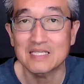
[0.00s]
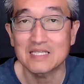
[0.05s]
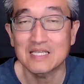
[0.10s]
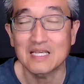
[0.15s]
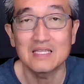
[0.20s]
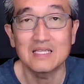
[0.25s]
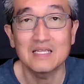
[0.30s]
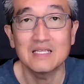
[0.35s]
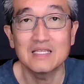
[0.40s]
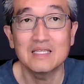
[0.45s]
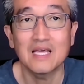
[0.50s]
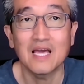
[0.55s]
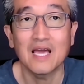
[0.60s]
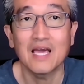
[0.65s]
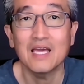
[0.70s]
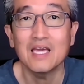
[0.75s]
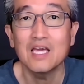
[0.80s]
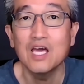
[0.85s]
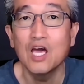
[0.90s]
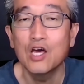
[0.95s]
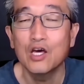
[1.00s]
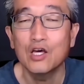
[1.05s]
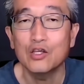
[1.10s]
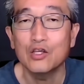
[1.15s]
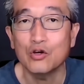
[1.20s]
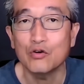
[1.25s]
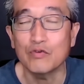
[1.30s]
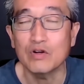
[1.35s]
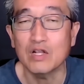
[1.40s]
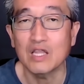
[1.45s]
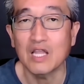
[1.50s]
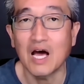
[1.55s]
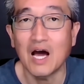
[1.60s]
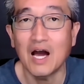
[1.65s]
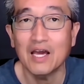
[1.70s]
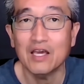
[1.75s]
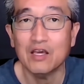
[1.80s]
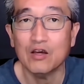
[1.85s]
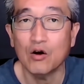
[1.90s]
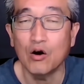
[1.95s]
at the end of the day, you're
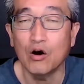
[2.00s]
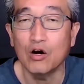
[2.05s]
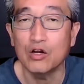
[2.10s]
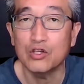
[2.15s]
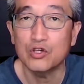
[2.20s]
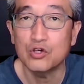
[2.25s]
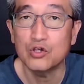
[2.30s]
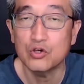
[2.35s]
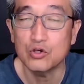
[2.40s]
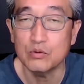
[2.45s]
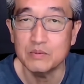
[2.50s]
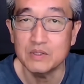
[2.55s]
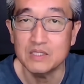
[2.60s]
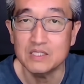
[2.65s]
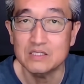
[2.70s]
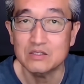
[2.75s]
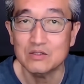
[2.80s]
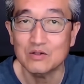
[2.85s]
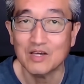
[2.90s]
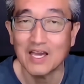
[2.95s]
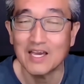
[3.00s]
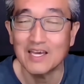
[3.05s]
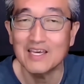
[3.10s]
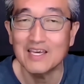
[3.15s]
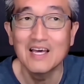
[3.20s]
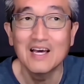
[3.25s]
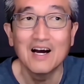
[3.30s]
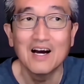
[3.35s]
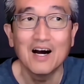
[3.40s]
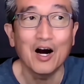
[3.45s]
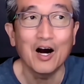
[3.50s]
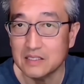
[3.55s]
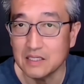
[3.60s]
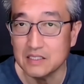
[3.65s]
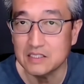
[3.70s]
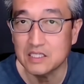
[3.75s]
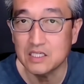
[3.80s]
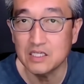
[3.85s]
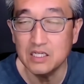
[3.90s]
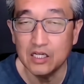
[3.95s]
relying on humans. Okay.
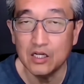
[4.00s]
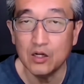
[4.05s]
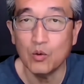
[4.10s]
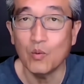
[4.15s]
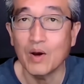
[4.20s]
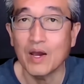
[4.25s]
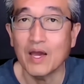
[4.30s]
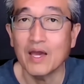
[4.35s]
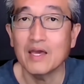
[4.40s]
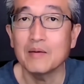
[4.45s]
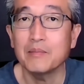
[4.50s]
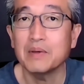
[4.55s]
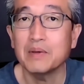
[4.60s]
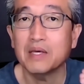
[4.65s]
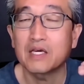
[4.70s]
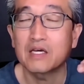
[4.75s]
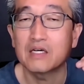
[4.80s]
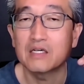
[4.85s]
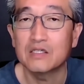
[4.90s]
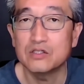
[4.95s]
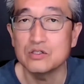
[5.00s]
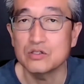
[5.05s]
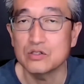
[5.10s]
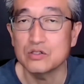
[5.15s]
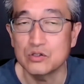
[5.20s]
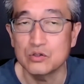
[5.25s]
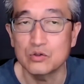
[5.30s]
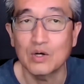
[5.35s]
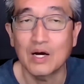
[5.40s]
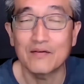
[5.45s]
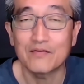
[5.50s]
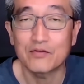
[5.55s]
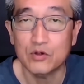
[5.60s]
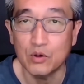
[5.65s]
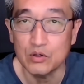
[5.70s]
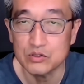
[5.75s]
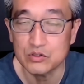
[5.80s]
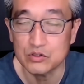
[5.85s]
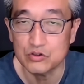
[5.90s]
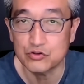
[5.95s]
It's good in a way because you have to
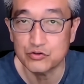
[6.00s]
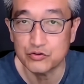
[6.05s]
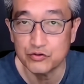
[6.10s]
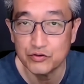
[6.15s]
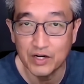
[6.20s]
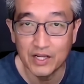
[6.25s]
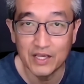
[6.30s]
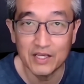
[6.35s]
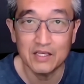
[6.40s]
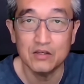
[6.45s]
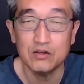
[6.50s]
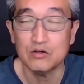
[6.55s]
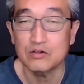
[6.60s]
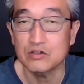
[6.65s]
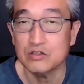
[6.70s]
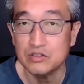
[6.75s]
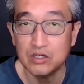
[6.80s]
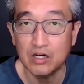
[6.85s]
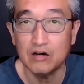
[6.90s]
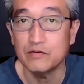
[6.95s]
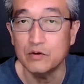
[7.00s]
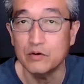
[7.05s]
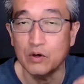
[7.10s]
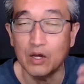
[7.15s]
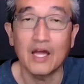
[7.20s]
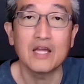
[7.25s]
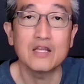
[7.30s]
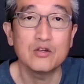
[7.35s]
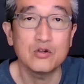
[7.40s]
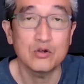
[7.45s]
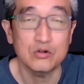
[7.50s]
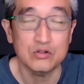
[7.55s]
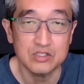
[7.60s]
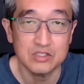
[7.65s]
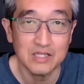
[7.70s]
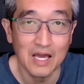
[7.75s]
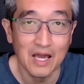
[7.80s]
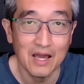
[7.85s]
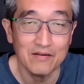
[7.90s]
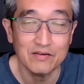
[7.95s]
also train yourself and your
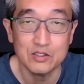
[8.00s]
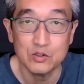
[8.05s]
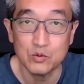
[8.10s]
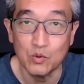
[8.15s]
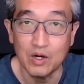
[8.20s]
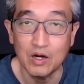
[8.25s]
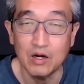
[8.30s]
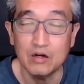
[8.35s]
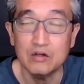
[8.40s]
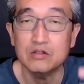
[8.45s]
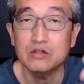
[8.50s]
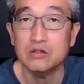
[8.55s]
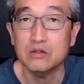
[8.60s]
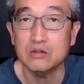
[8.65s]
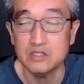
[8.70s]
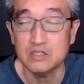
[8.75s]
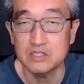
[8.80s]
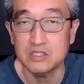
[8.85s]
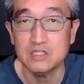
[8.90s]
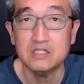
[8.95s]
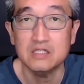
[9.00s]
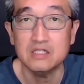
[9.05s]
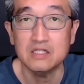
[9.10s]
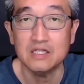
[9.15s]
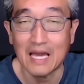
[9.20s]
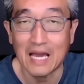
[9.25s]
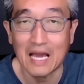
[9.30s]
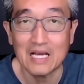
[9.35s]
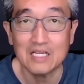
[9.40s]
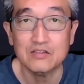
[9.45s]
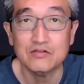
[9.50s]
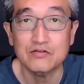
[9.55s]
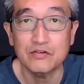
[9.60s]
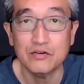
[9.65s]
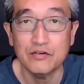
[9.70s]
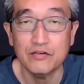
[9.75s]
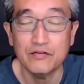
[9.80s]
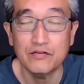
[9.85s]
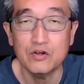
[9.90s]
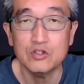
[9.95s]
staff as well to consistently ask
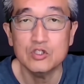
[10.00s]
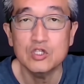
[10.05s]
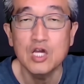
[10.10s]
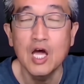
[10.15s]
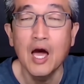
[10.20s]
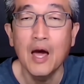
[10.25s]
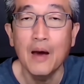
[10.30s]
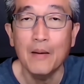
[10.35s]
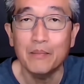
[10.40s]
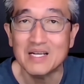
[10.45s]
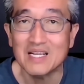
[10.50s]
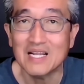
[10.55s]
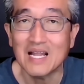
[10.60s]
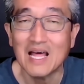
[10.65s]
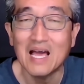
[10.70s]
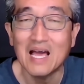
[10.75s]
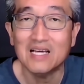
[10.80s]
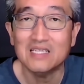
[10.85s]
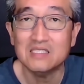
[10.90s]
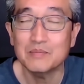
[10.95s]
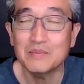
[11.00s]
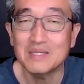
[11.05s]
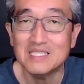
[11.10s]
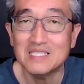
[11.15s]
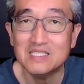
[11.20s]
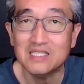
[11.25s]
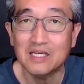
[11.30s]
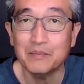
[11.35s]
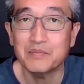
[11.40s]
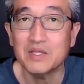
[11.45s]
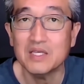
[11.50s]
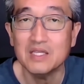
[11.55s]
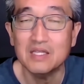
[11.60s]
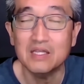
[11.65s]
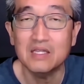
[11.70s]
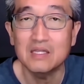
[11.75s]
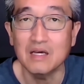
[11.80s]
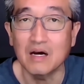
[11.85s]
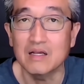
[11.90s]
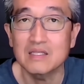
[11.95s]
for reviews, but it has to be
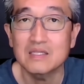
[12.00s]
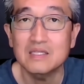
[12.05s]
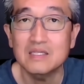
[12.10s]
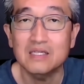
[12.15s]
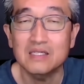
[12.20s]
something done